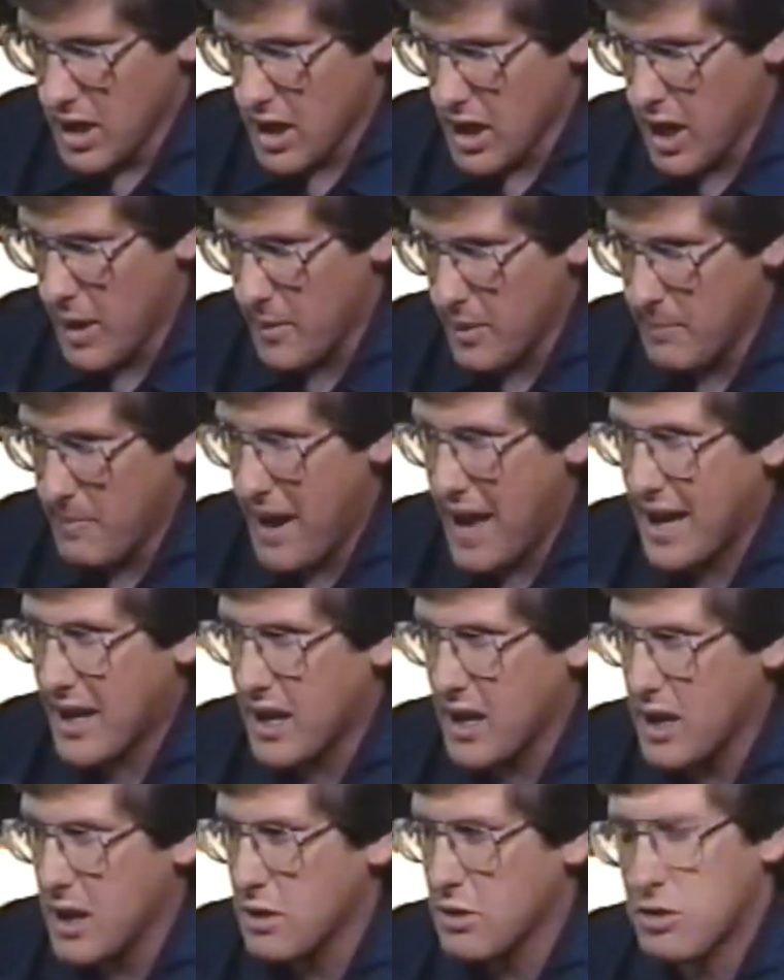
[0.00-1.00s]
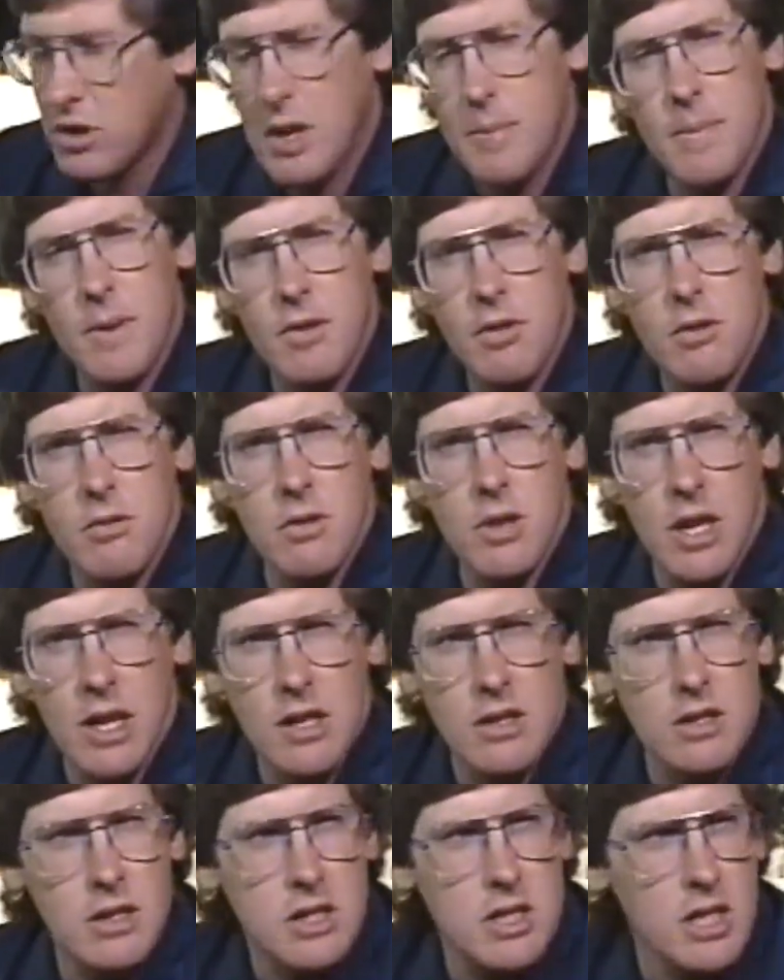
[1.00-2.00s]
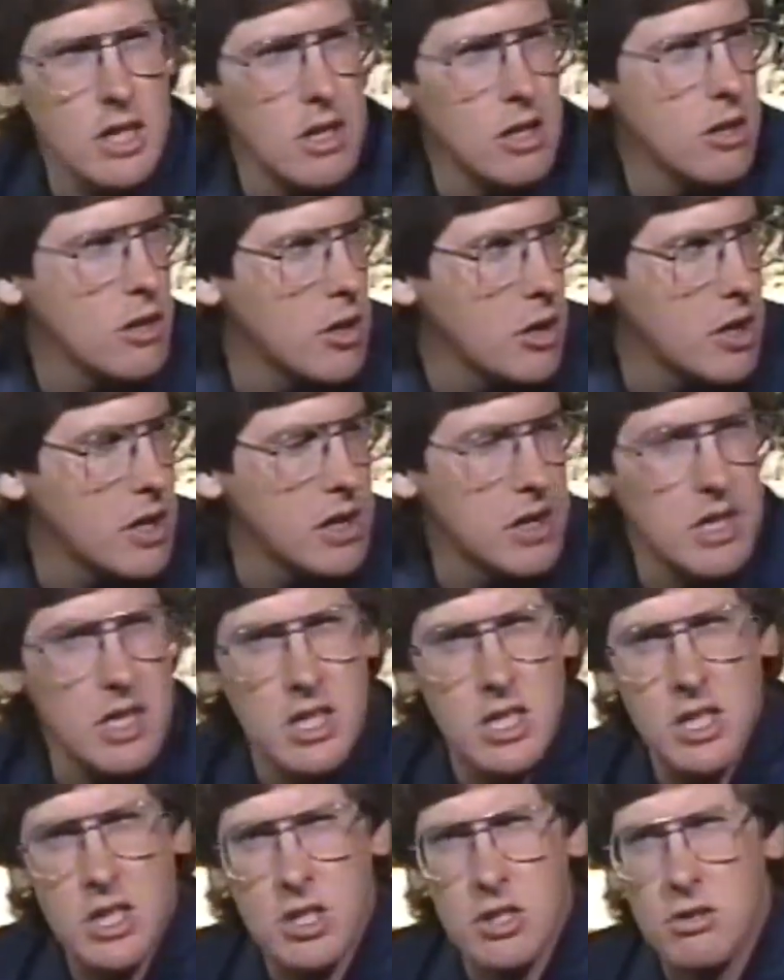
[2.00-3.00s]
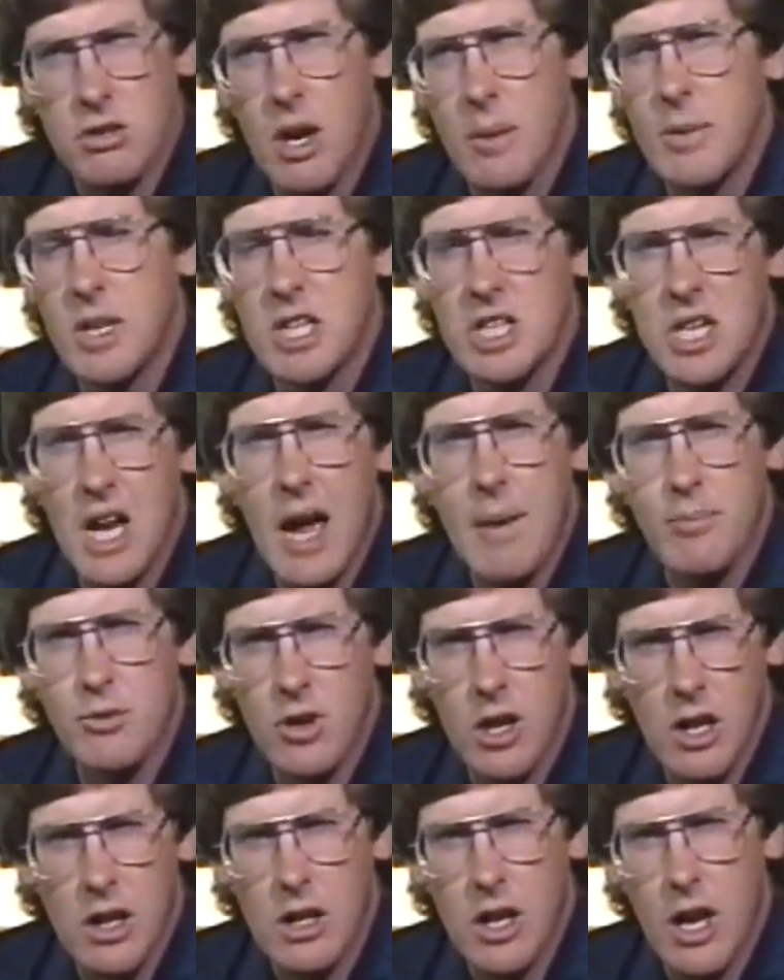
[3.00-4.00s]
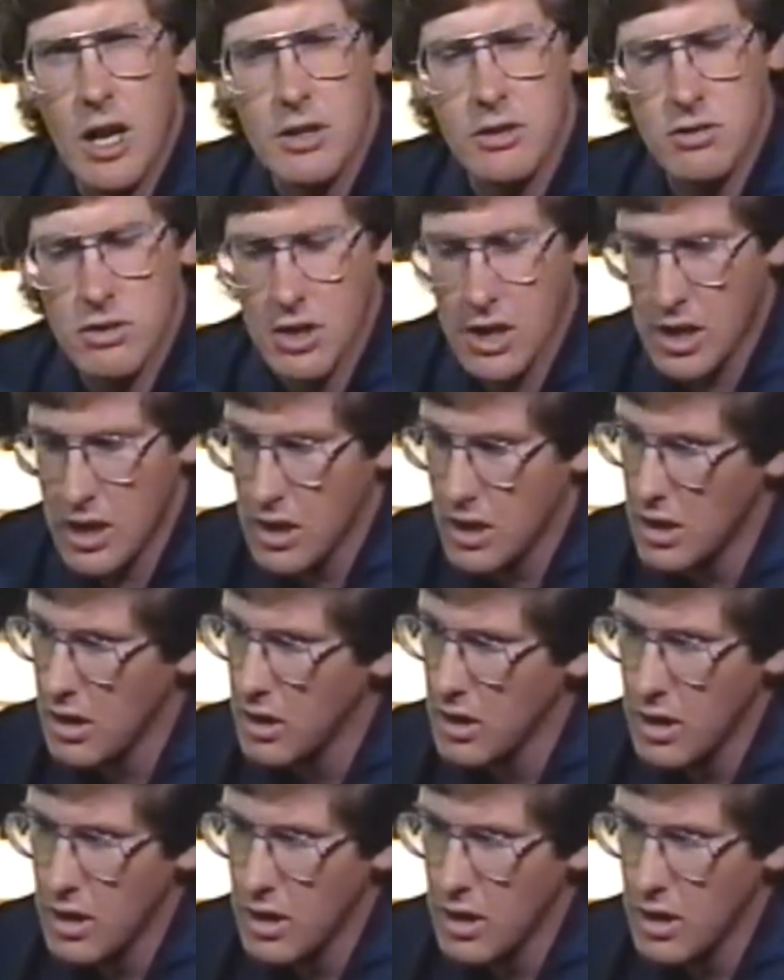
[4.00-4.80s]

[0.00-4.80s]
coming back in, creeping through the hills here, looking at this scrubby chaparral country.